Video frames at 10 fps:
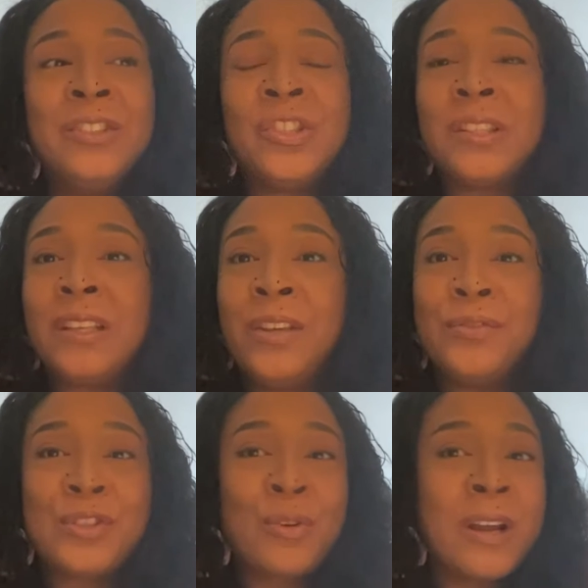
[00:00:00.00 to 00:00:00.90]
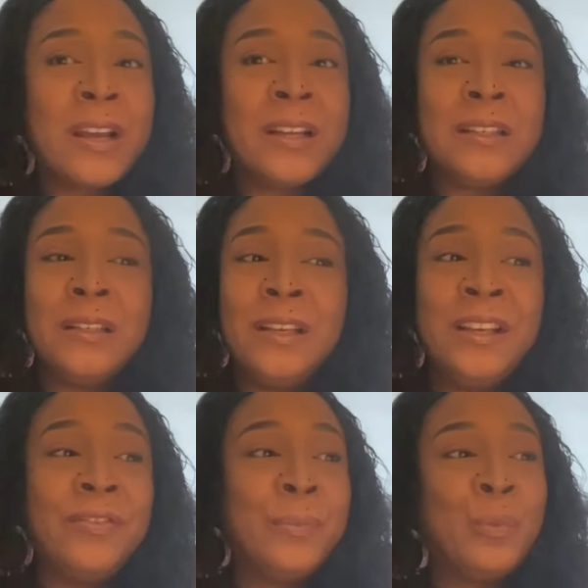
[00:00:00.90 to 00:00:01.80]
just
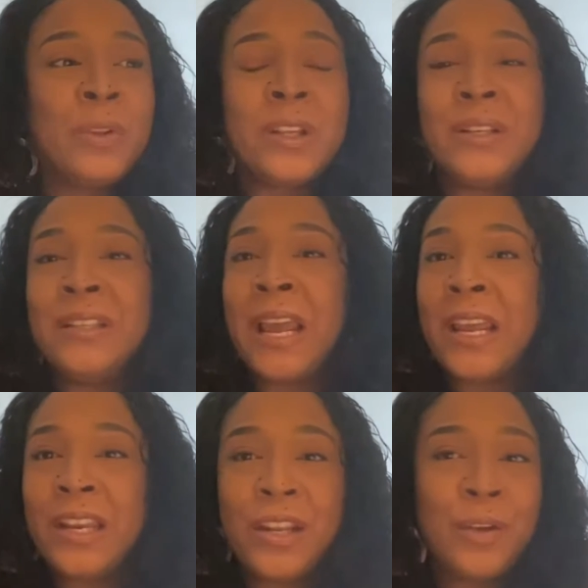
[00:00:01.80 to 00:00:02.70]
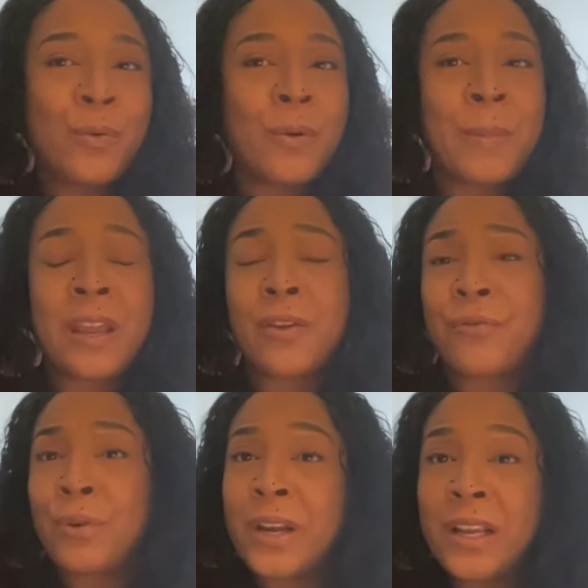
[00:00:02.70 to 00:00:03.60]
even within dating or making
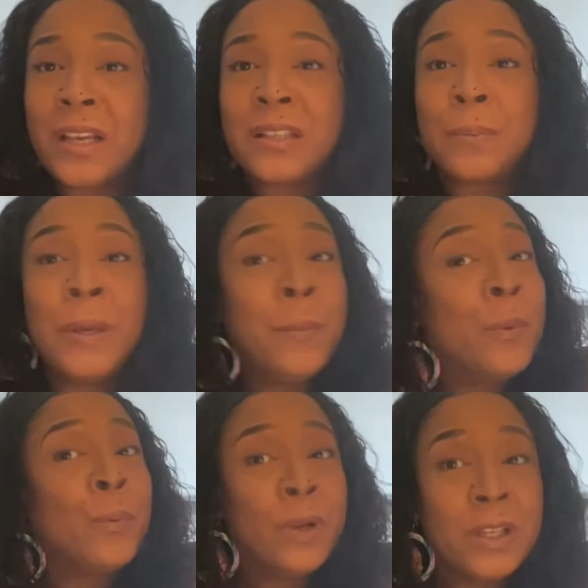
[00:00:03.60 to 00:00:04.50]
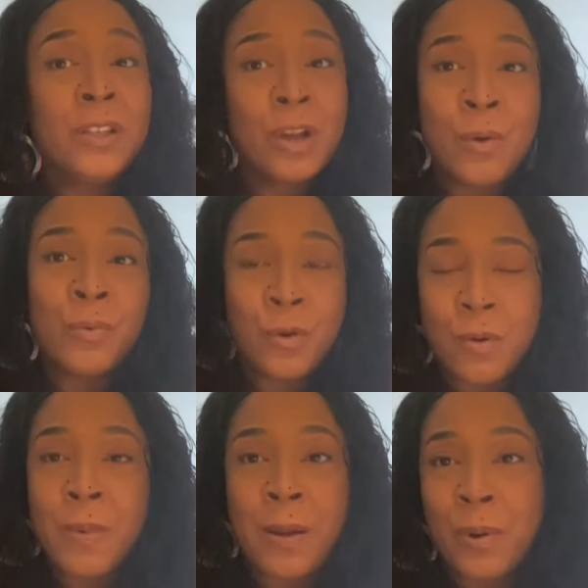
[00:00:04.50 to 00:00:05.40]
friends, people really don't know
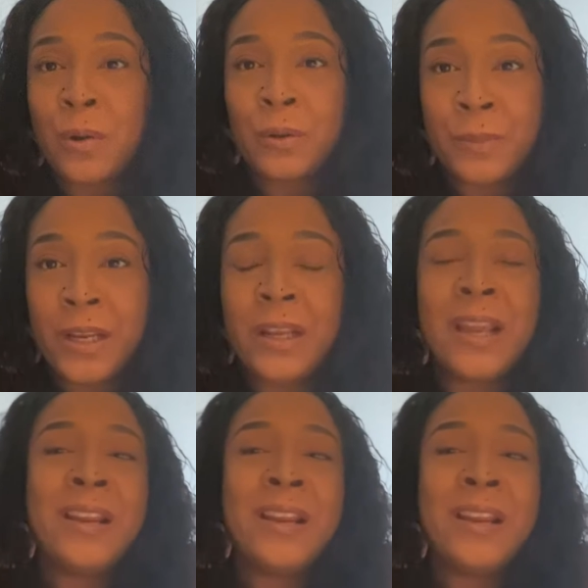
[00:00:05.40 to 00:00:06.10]
what bipolar means.